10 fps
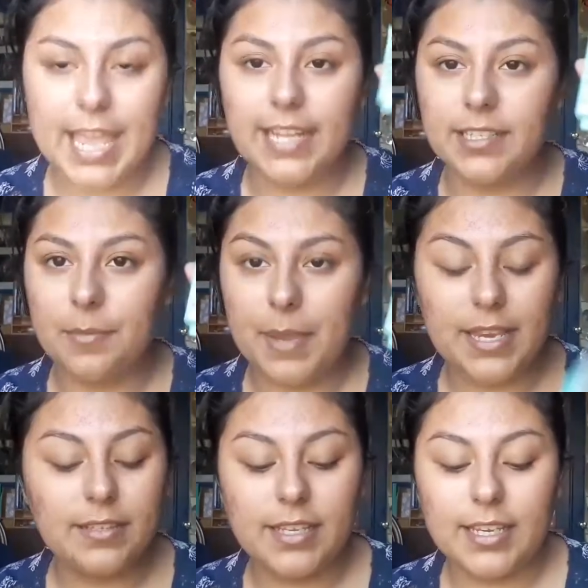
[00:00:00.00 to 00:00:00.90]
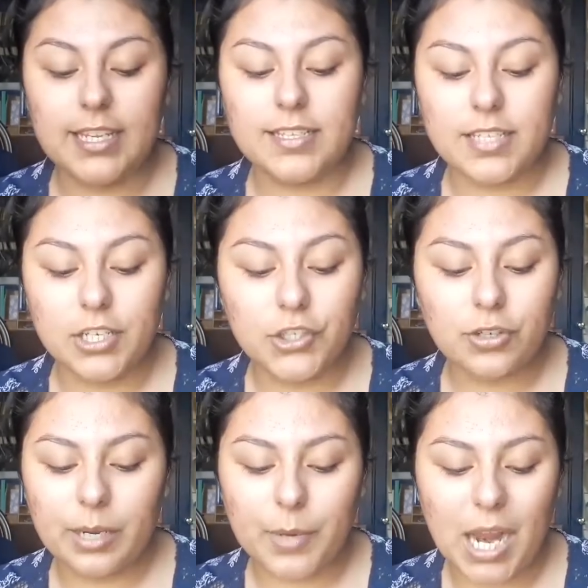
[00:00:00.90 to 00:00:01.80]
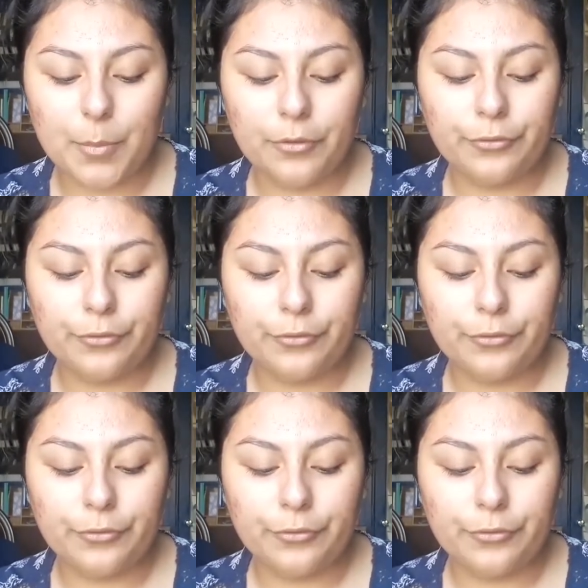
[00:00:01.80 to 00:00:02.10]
It's amazing. It's such a great primer